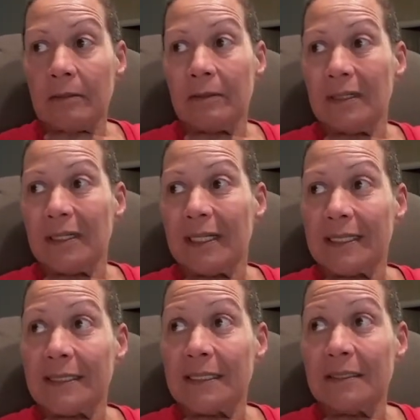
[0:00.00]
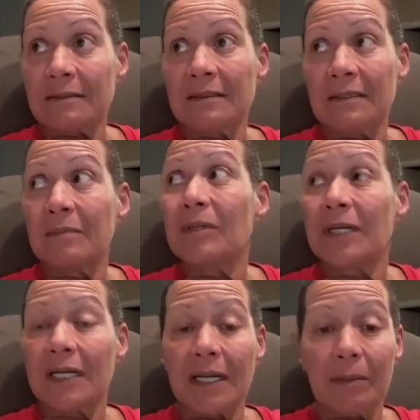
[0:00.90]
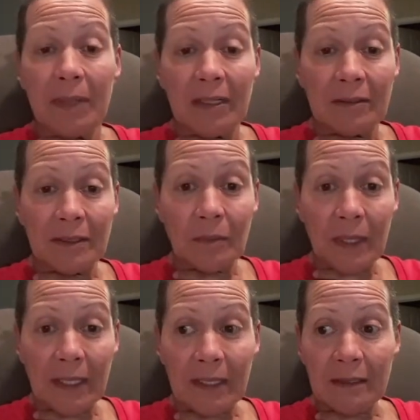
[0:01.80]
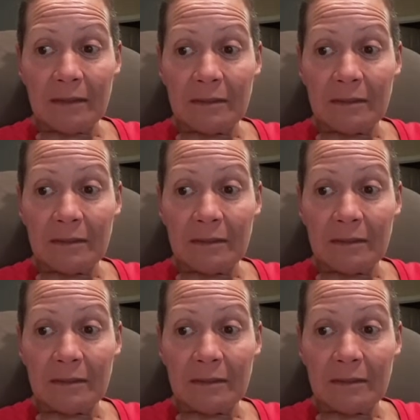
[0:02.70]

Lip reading: Really, that's it. I'm ready to get back on the wagon.